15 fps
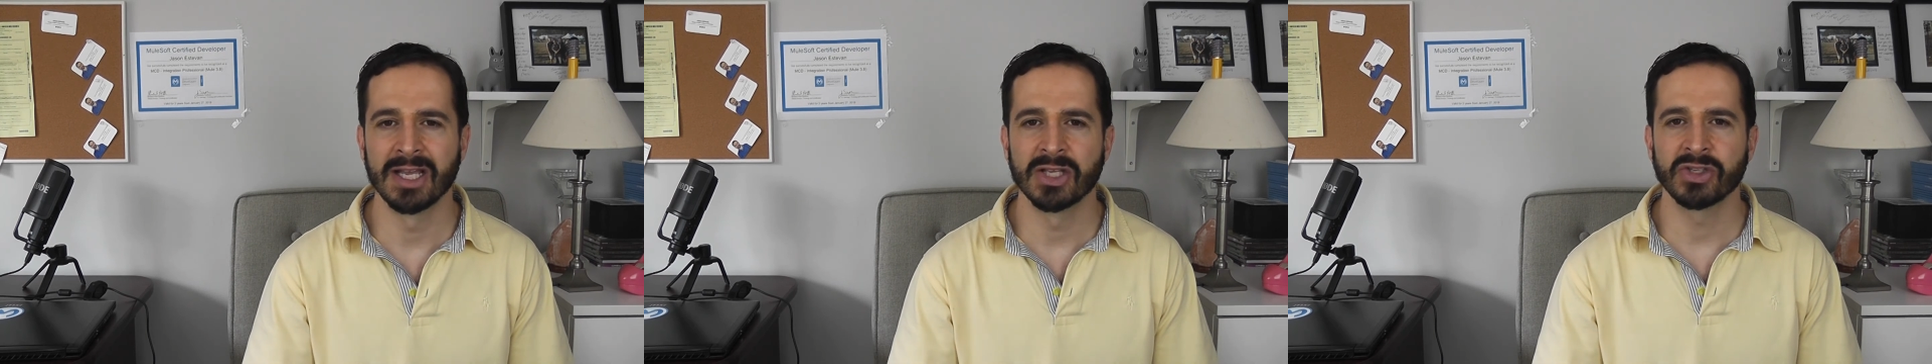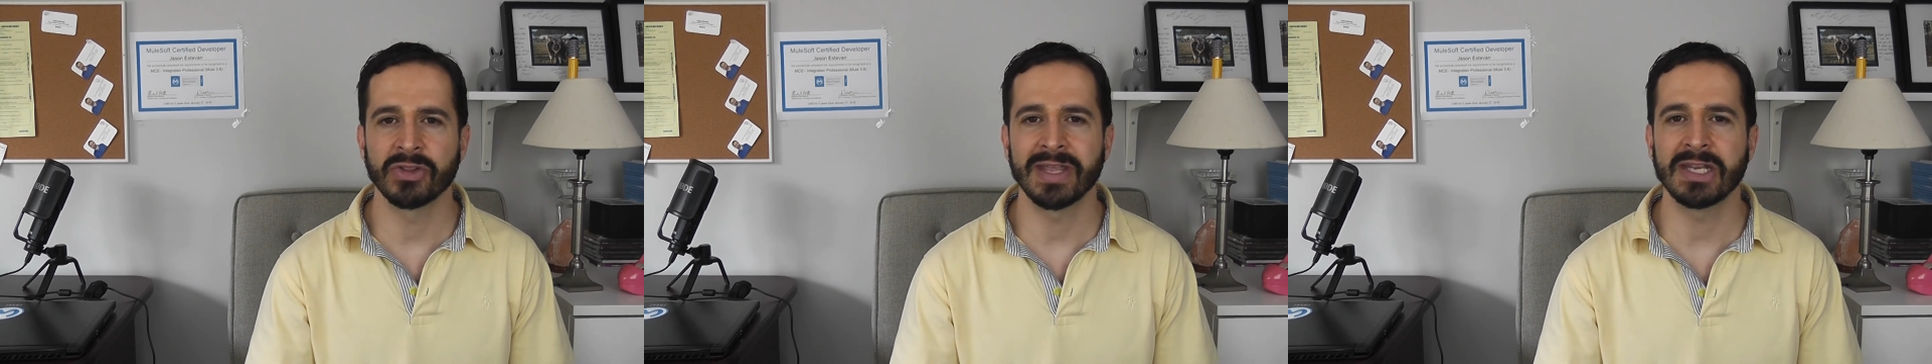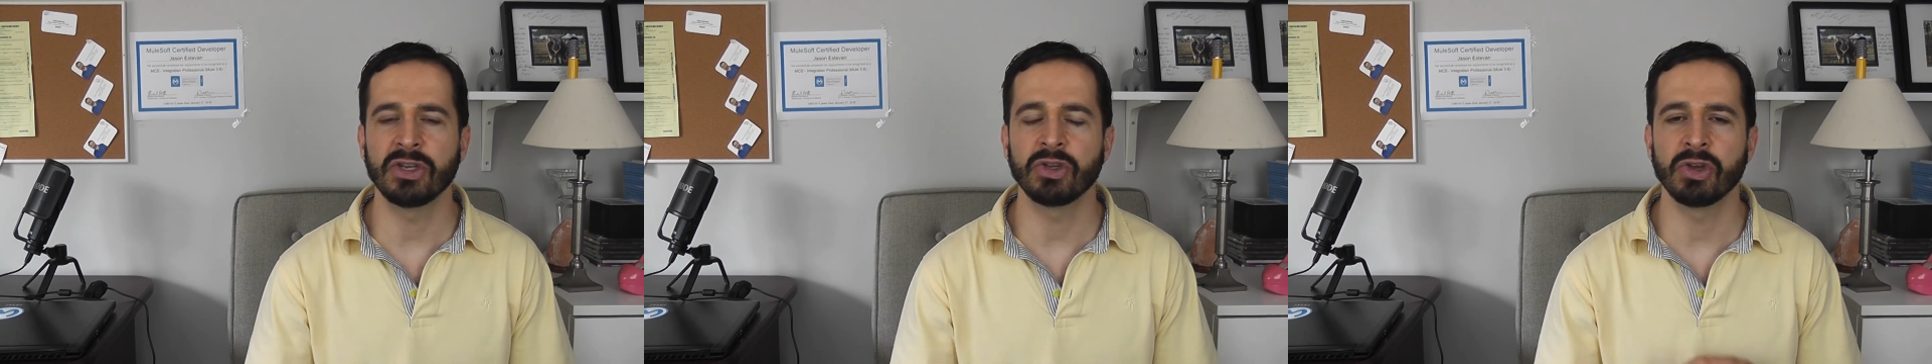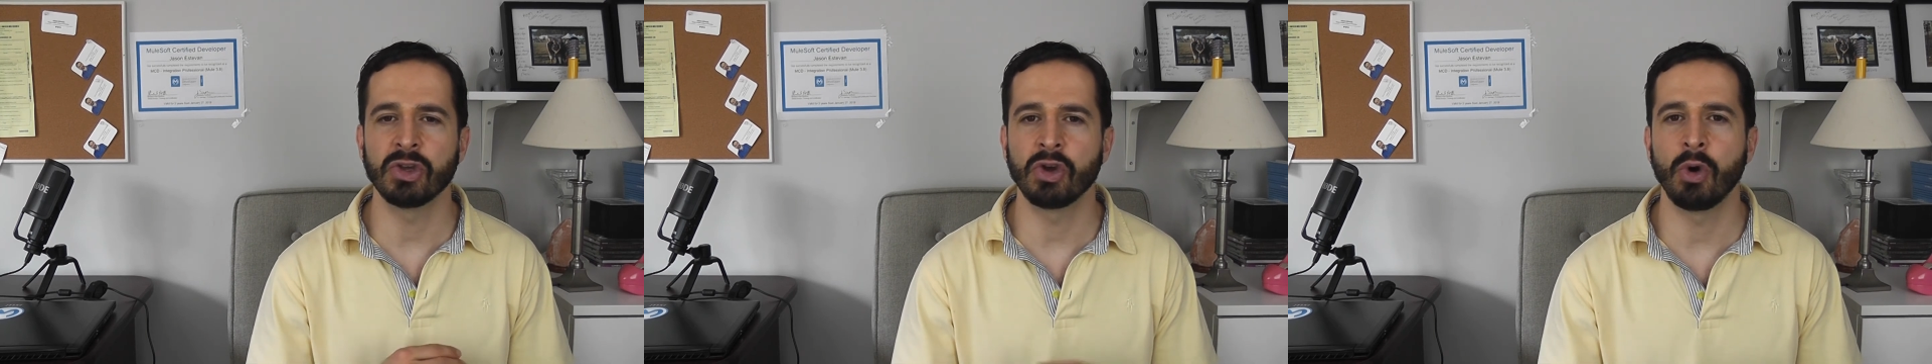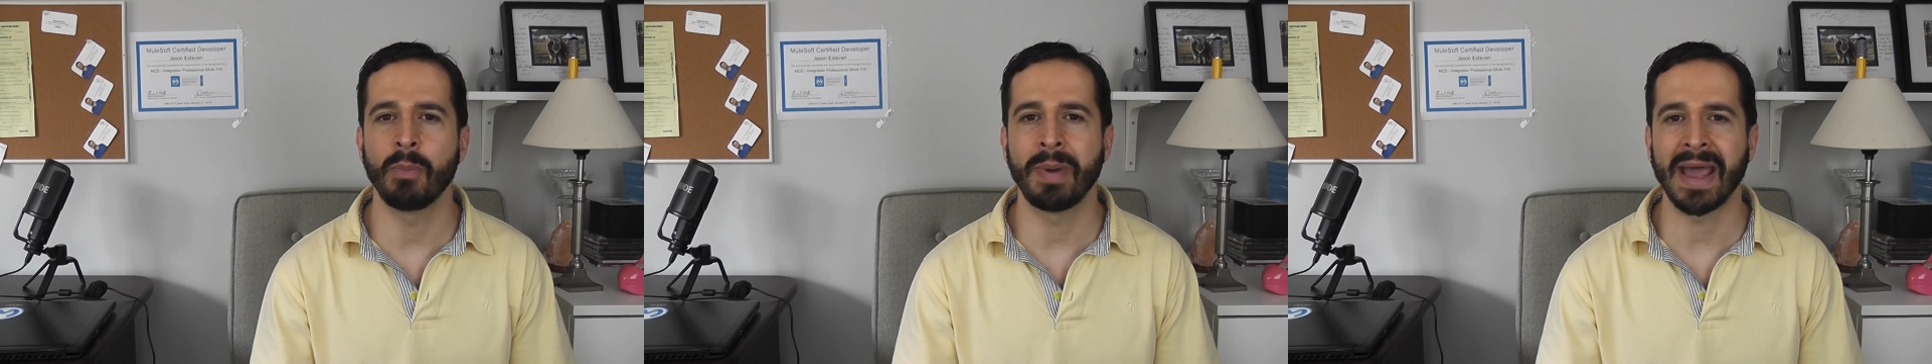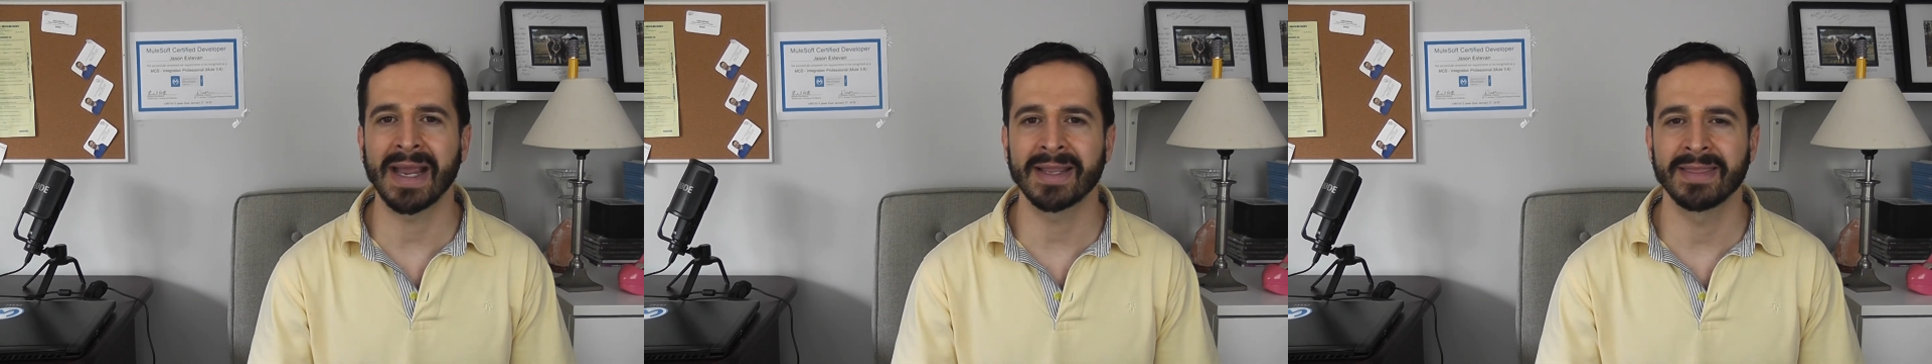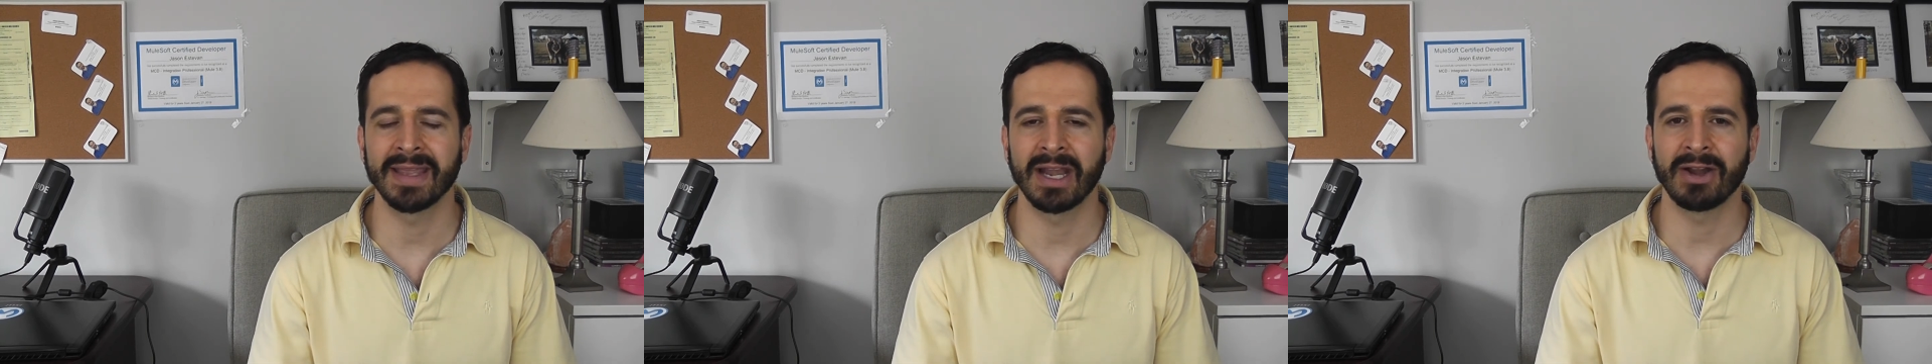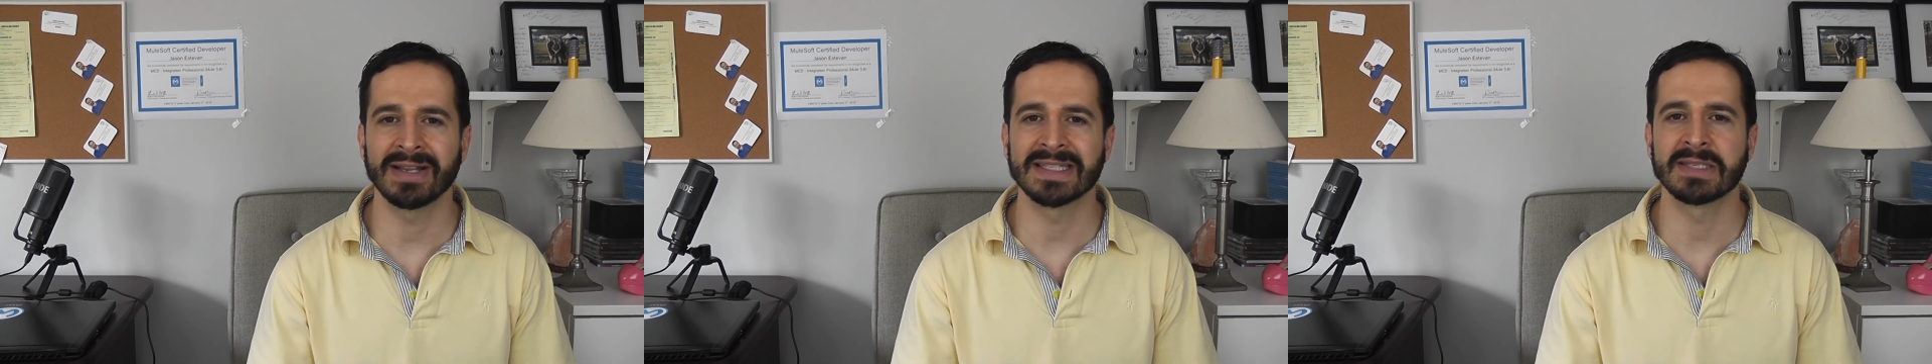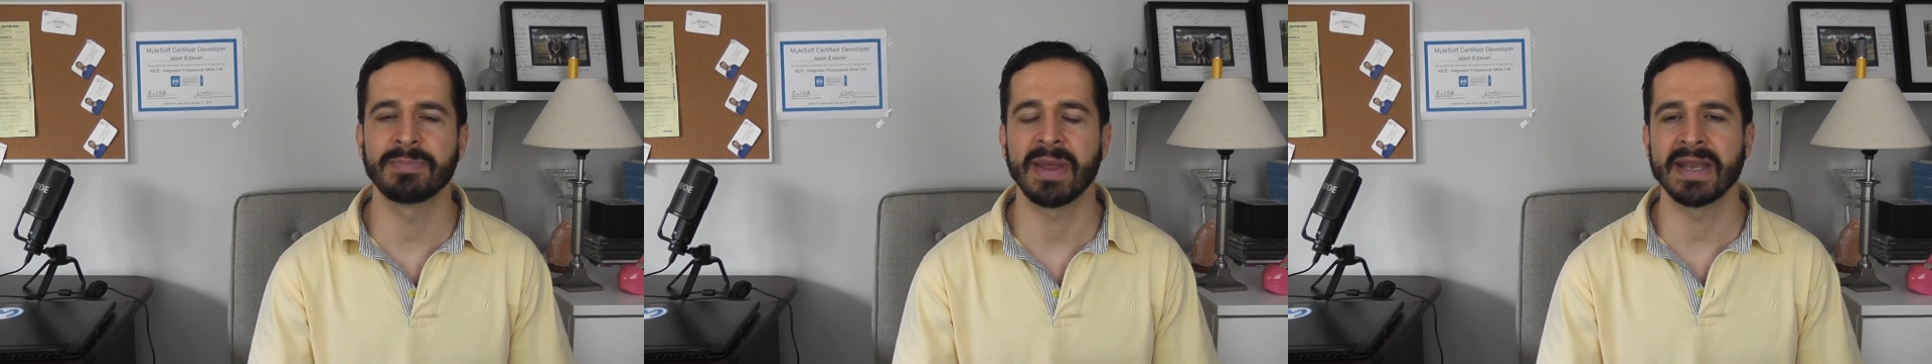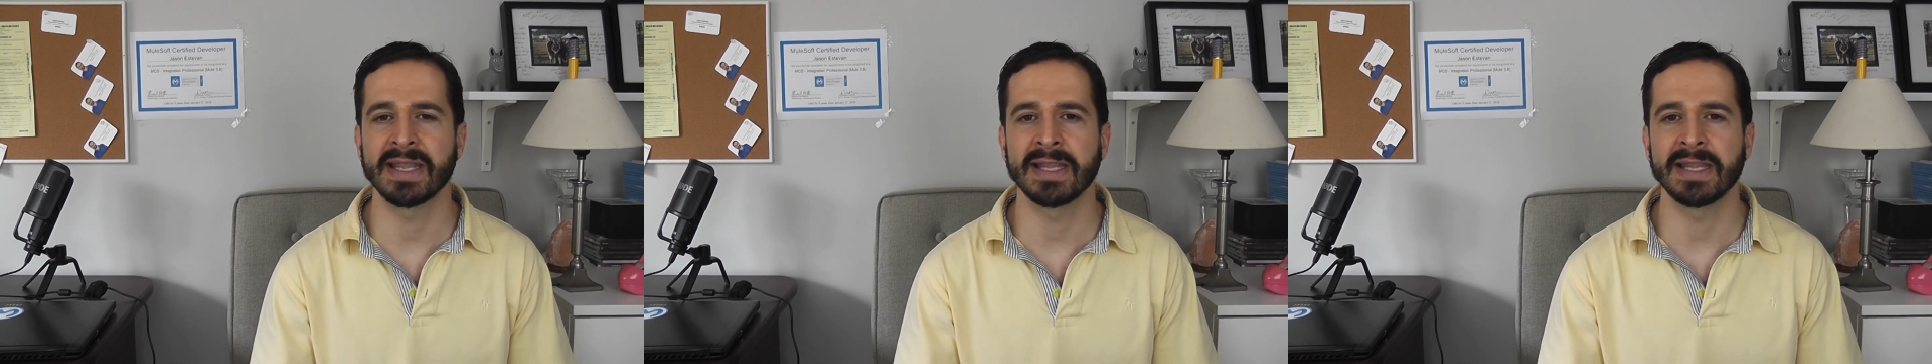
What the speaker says: So then you can go back there and spend